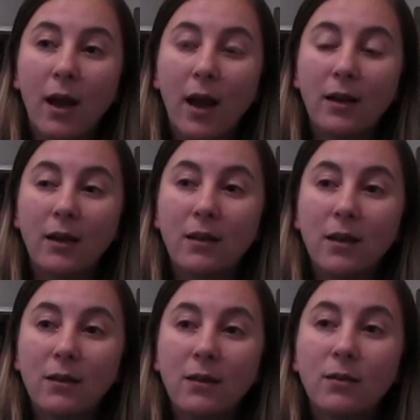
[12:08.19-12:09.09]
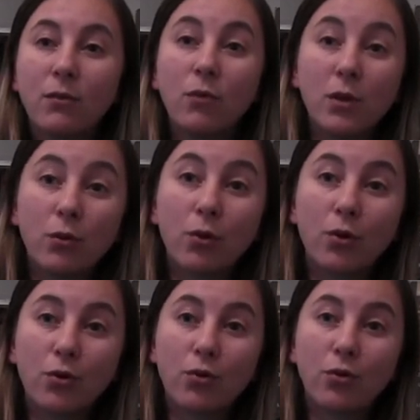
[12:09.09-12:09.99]
And I think the
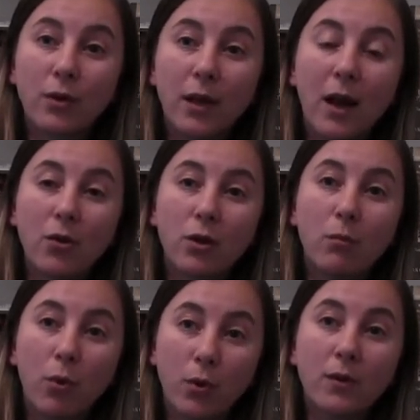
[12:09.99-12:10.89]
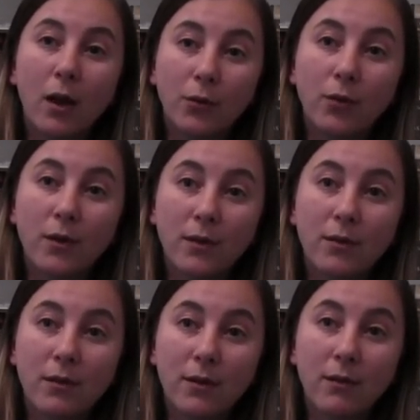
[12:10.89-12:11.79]
research that actually points out to this
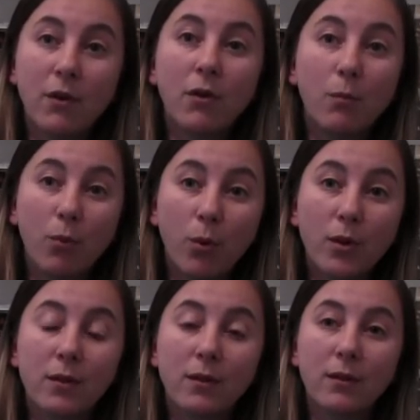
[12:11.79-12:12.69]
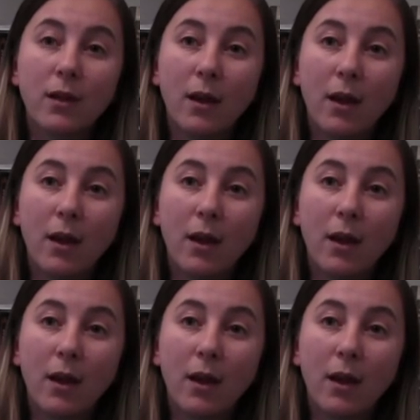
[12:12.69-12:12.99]
is a very important